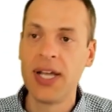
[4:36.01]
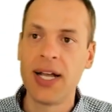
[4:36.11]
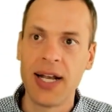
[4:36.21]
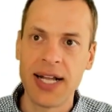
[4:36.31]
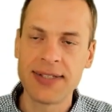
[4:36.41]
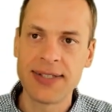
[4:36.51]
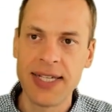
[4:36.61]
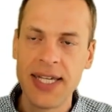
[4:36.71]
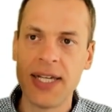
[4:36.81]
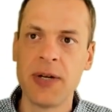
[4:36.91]
Let's
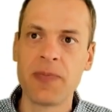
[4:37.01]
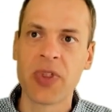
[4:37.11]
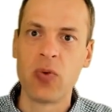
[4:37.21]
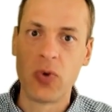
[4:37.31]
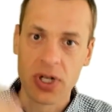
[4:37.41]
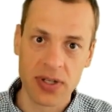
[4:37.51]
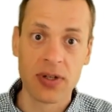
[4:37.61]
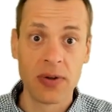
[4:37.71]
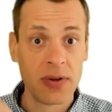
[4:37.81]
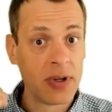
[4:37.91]
see what
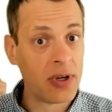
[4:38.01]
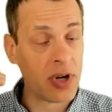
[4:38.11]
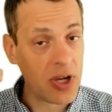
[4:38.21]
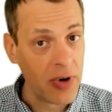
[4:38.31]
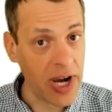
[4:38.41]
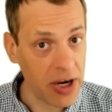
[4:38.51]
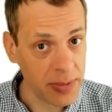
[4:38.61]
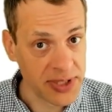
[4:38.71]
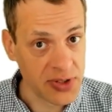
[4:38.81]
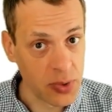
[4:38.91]

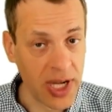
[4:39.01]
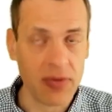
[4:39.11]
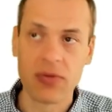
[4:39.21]
requirements you have.